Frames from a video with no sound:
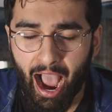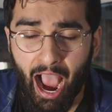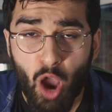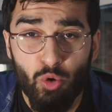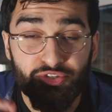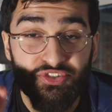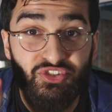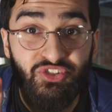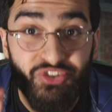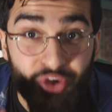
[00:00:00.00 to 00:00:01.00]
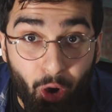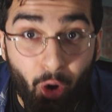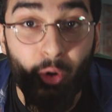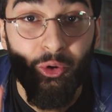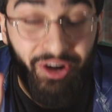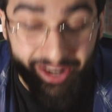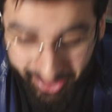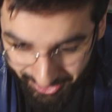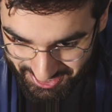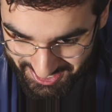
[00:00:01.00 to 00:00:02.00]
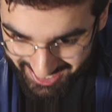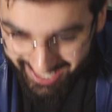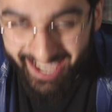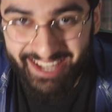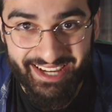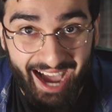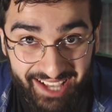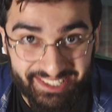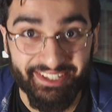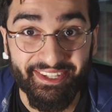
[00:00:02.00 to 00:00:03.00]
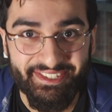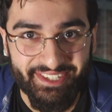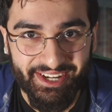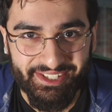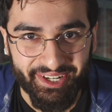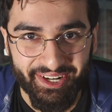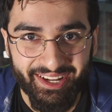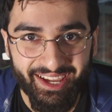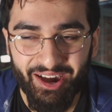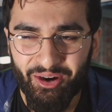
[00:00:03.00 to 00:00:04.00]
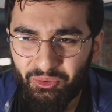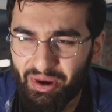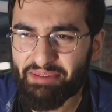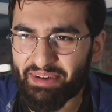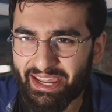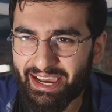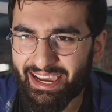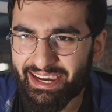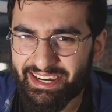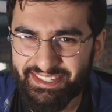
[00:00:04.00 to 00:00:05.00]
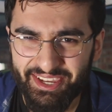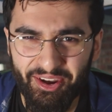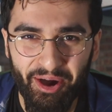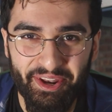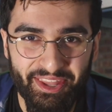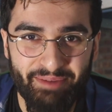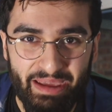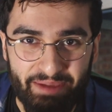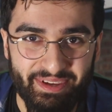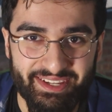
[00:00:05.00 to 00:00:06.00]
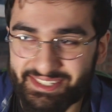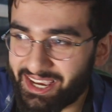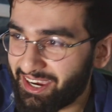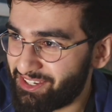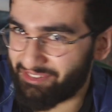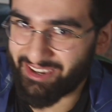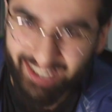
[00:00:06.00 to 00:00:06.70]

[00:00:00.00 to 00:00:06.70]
I was so close to asking the surgeon, wait a minute, is there not another baby inside of it?